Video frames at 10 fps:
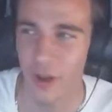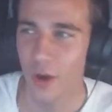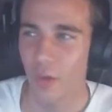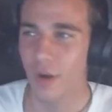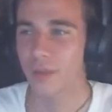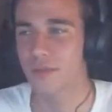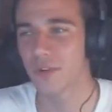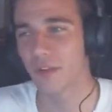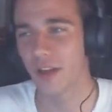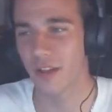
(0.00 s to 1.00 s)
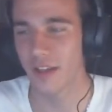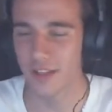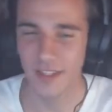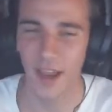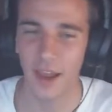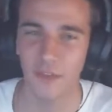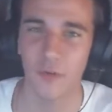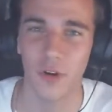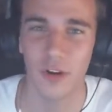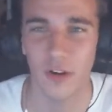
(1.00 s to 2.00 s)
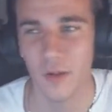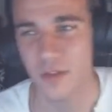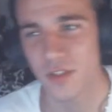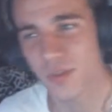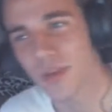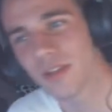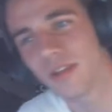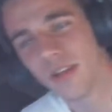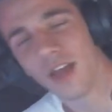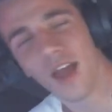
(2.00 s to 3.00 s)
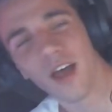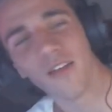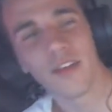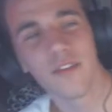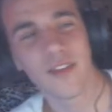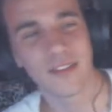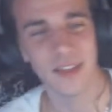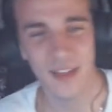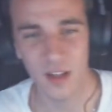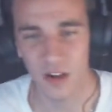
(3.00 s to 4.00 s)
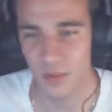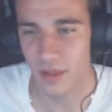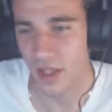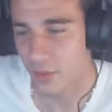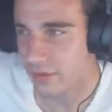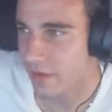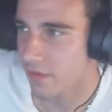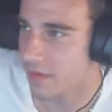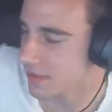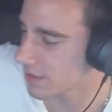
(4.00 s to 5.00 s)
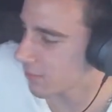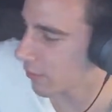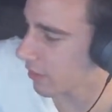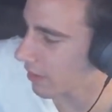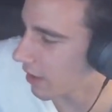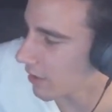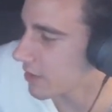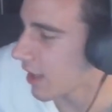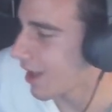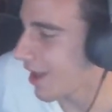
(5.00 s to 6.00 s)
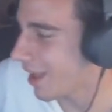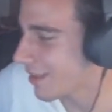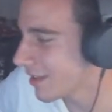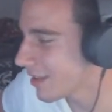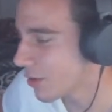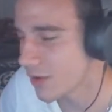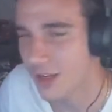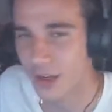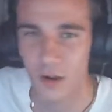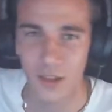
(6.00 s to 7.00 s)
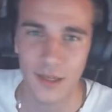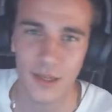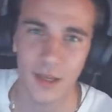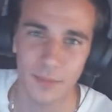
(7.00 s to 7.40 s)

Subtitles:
Walk up to the lot, say I have $400 to spend, and then they say, get off my lot, we have nothing that says $400, and then you don't get a car that day.